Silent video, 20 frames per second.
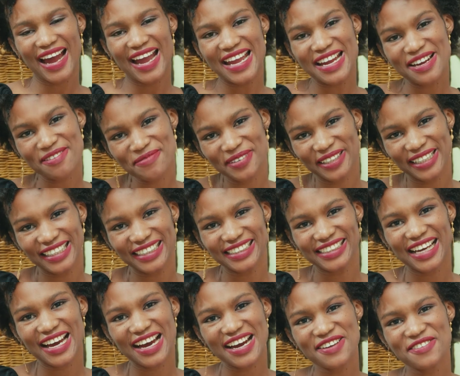I am
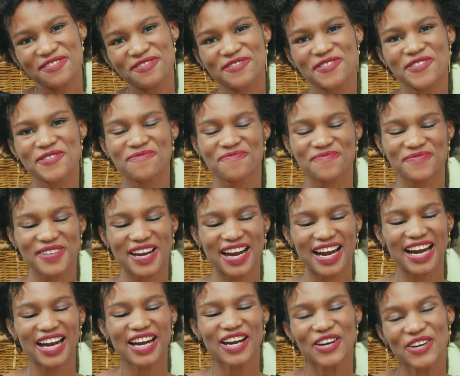Anita from
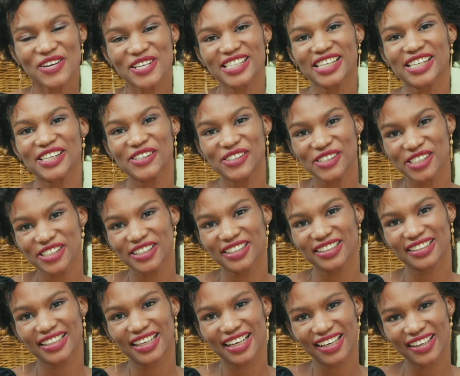Cozy
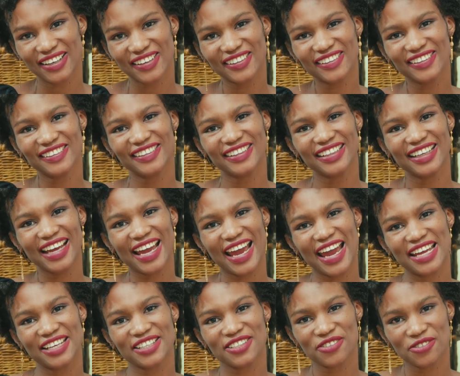Cushion Galore,
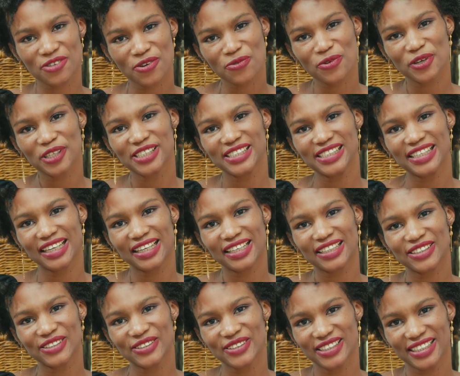and you're
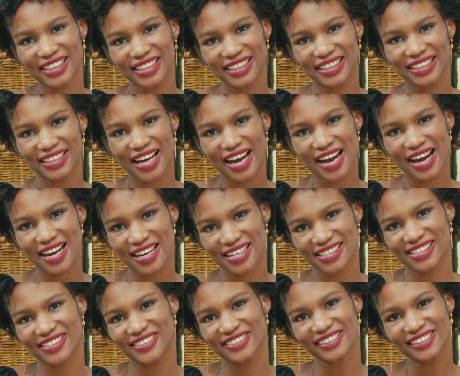watching Tuzidi na
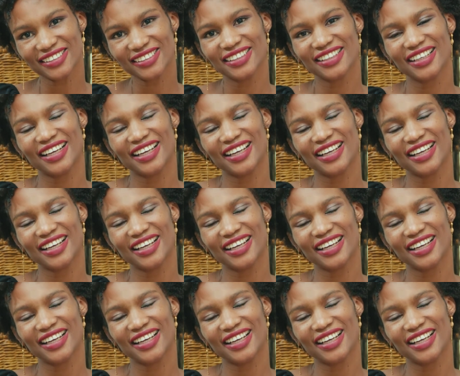Hustle